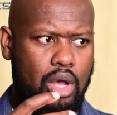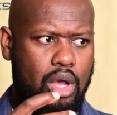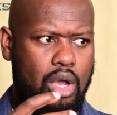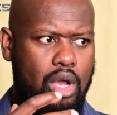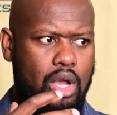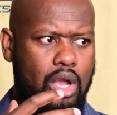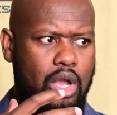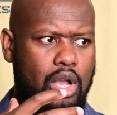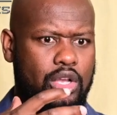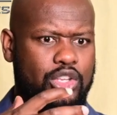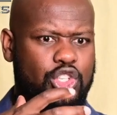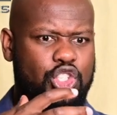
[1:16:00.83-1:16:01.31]

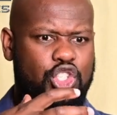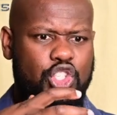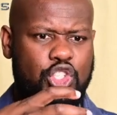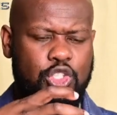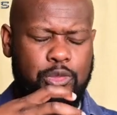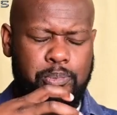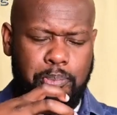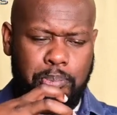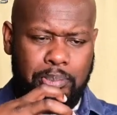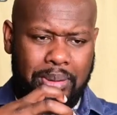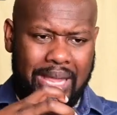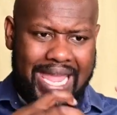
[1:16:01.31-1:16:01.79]

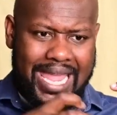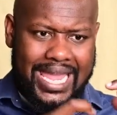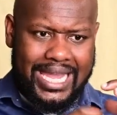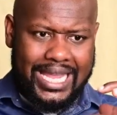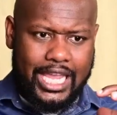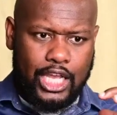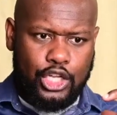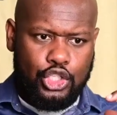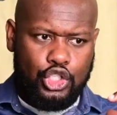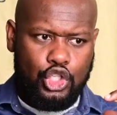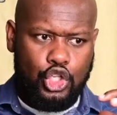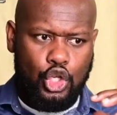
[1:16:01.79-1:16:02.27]

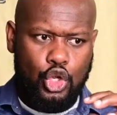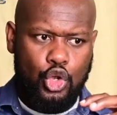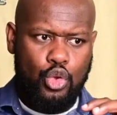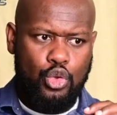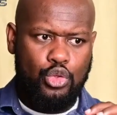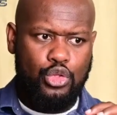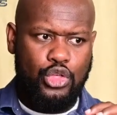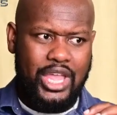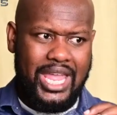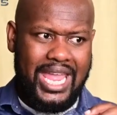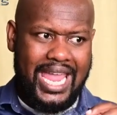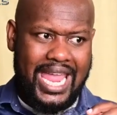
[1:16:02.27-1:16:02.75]
speak to
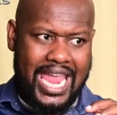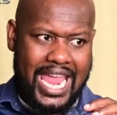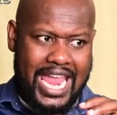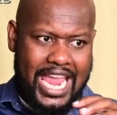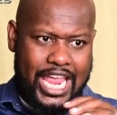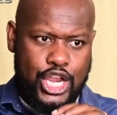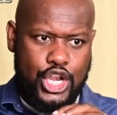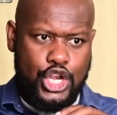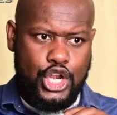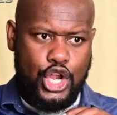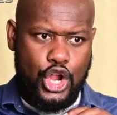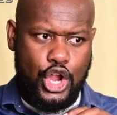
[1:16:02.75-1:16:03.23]
the
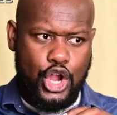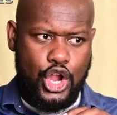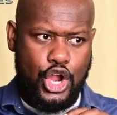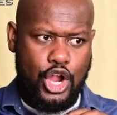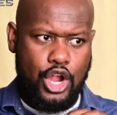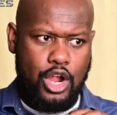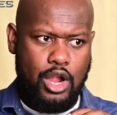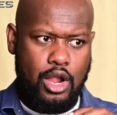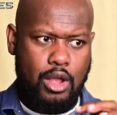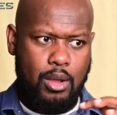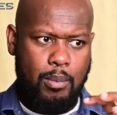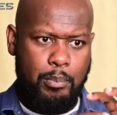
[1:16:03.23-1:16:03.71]

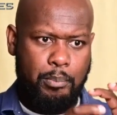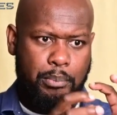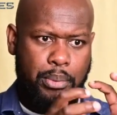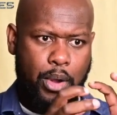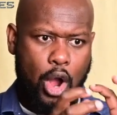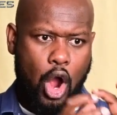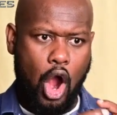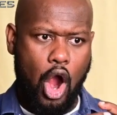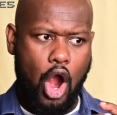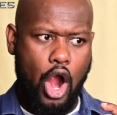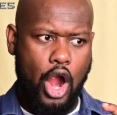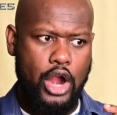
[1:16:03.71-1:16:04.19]
inner
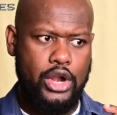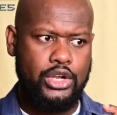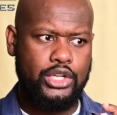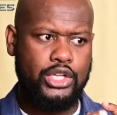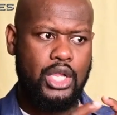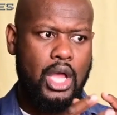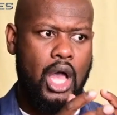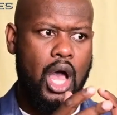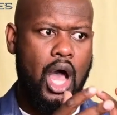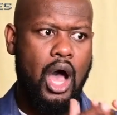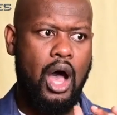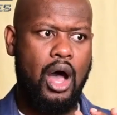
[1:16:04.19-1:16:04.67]
part
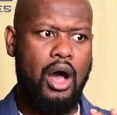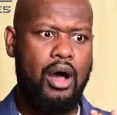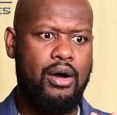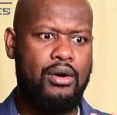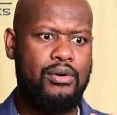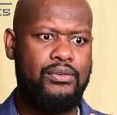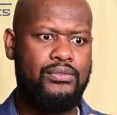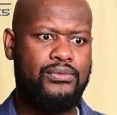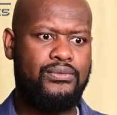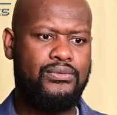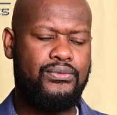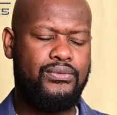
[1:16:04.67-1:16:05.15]

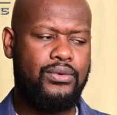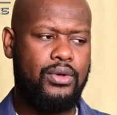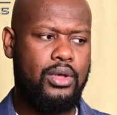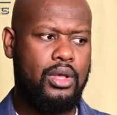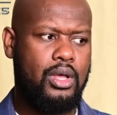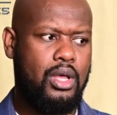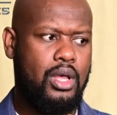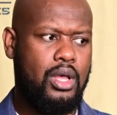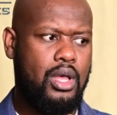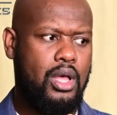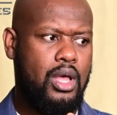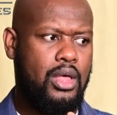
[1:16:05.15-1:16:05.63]
of
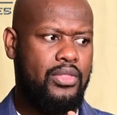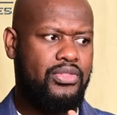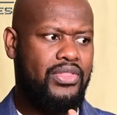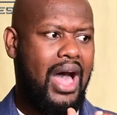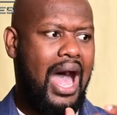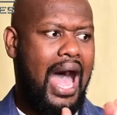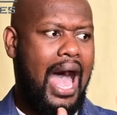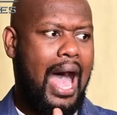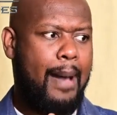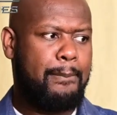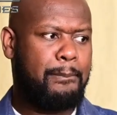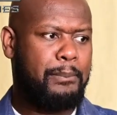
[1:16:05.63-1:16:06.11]

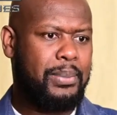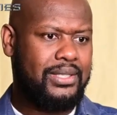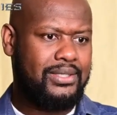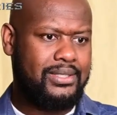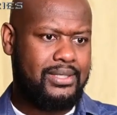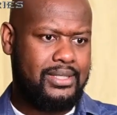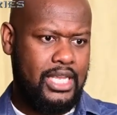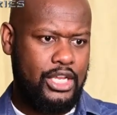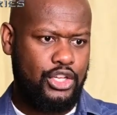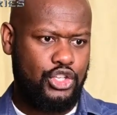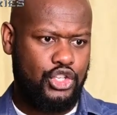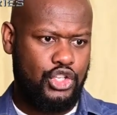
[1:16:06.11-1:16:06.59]
the
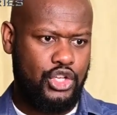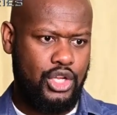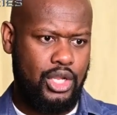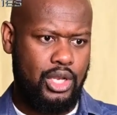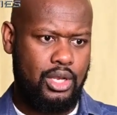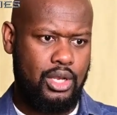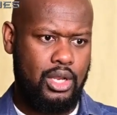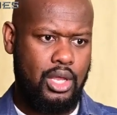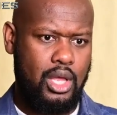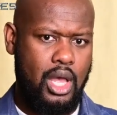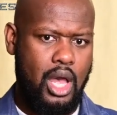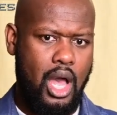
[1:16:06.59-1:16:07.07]

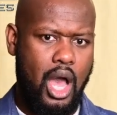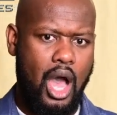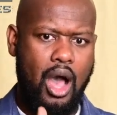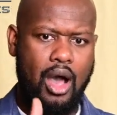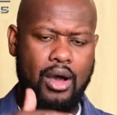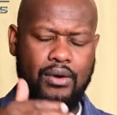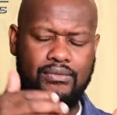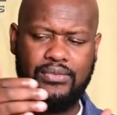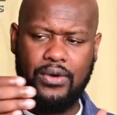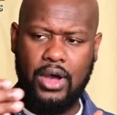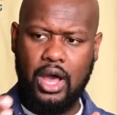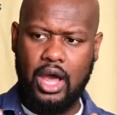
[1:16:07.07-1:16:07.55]
opposition
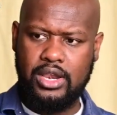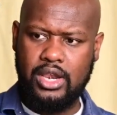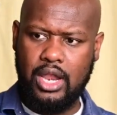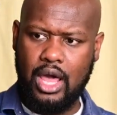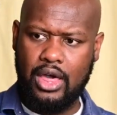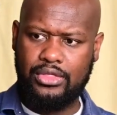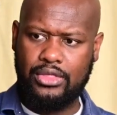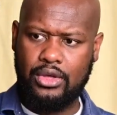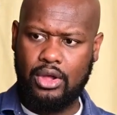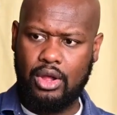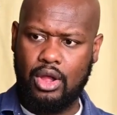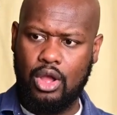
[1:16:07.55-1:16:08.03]
of
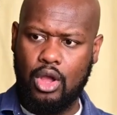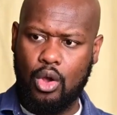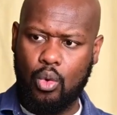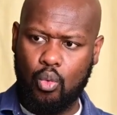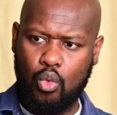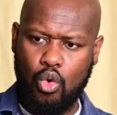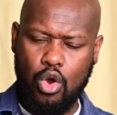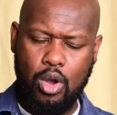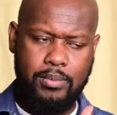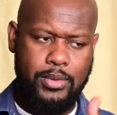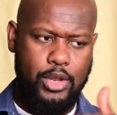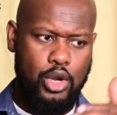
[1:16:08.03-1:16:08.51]
another
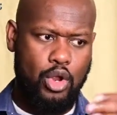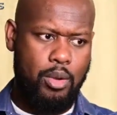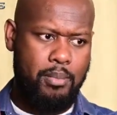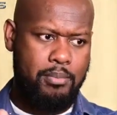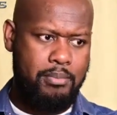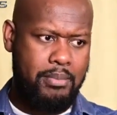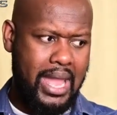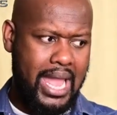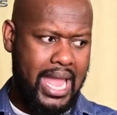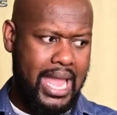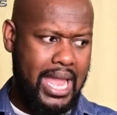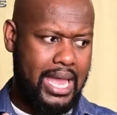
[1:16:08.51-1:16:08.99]
woman or
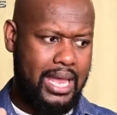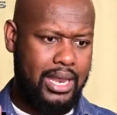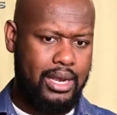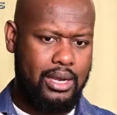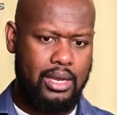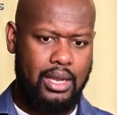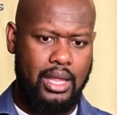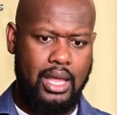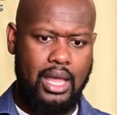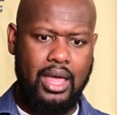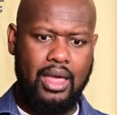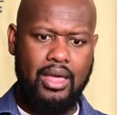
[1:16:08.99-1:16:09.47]
man
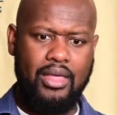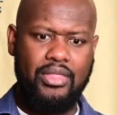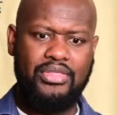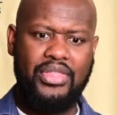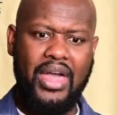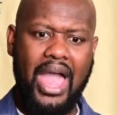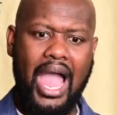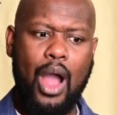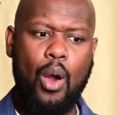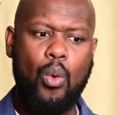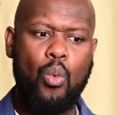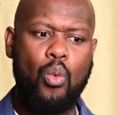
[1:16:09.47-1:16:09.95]

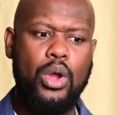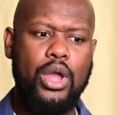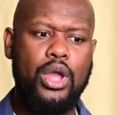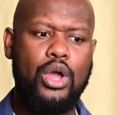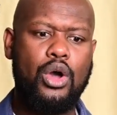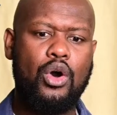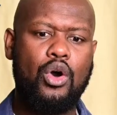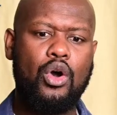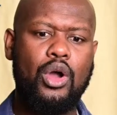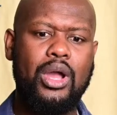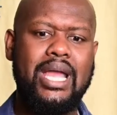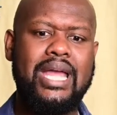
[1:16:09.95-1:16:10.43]
that
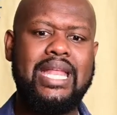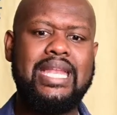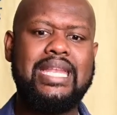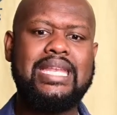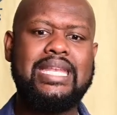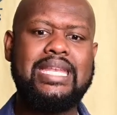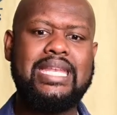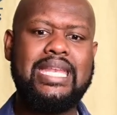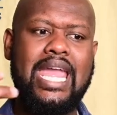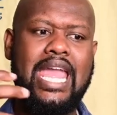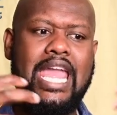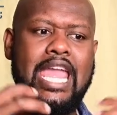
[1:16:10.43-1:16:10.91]
will
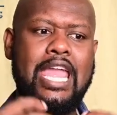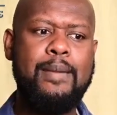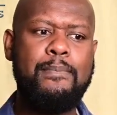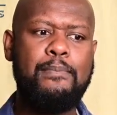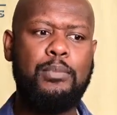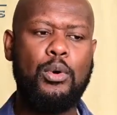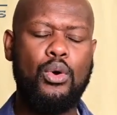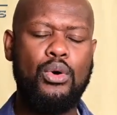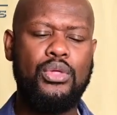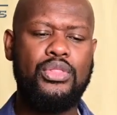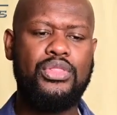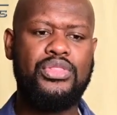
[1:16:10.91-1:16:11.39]

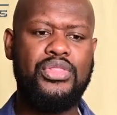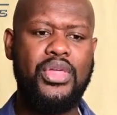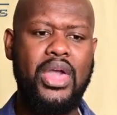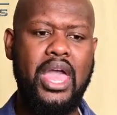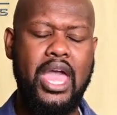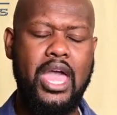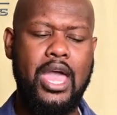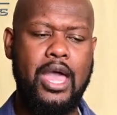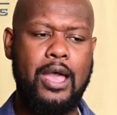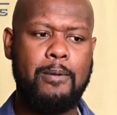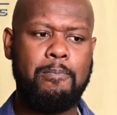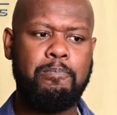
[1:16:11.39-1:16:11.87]
enable
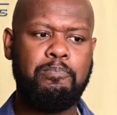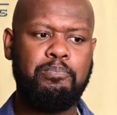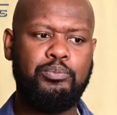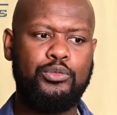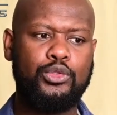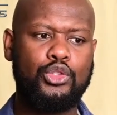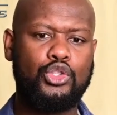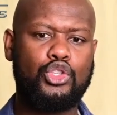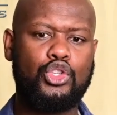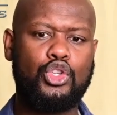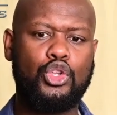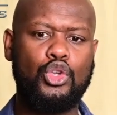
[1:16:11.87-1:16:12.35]
them
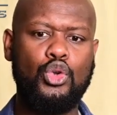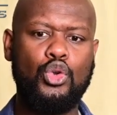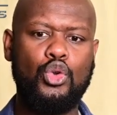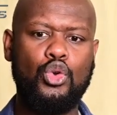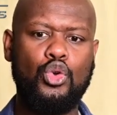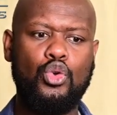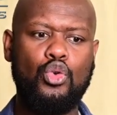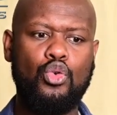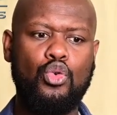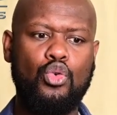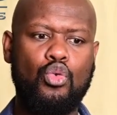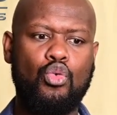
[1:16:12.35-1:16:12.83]

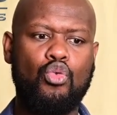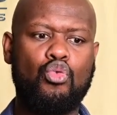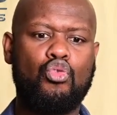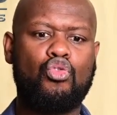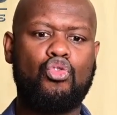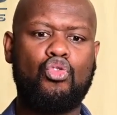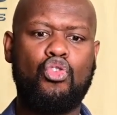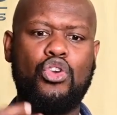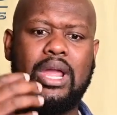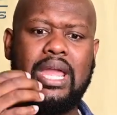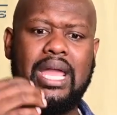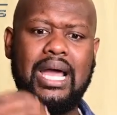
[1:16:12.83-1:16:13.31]
to
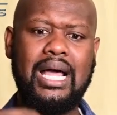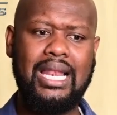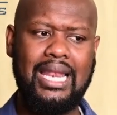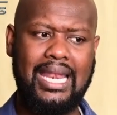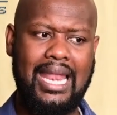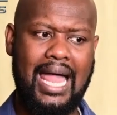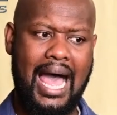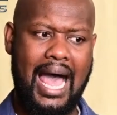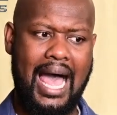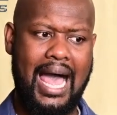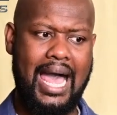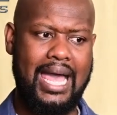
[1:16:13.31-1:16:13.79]

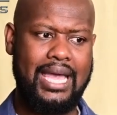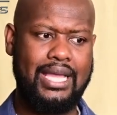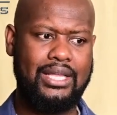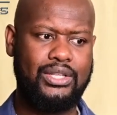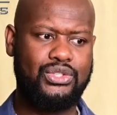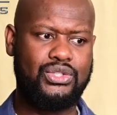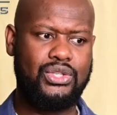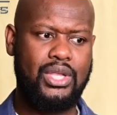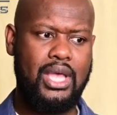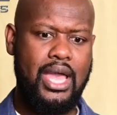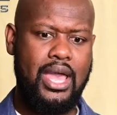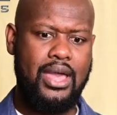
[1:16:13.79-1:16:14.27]

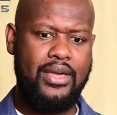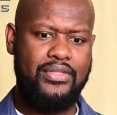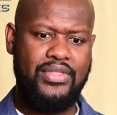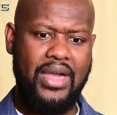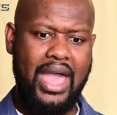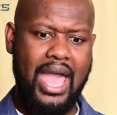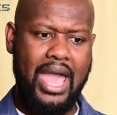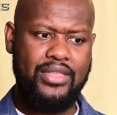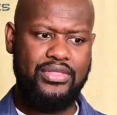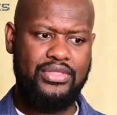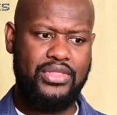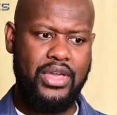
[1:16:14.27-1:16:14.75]
realize
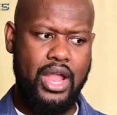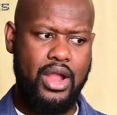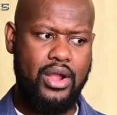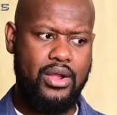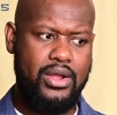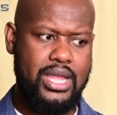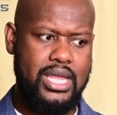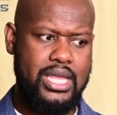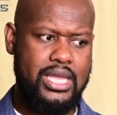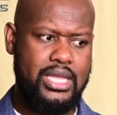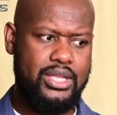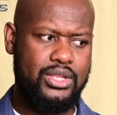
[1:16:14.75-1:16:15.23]
that there
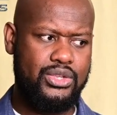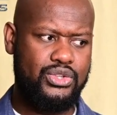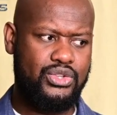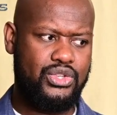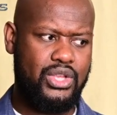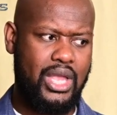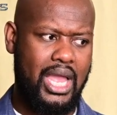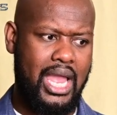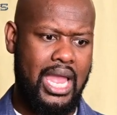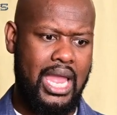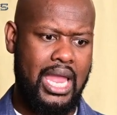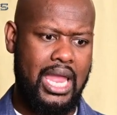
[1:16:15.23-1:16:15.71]
is
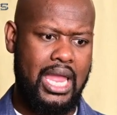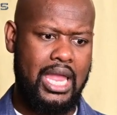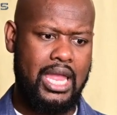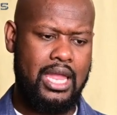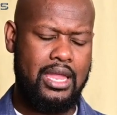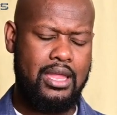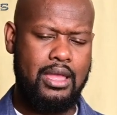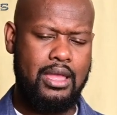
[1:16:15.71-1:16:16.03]
a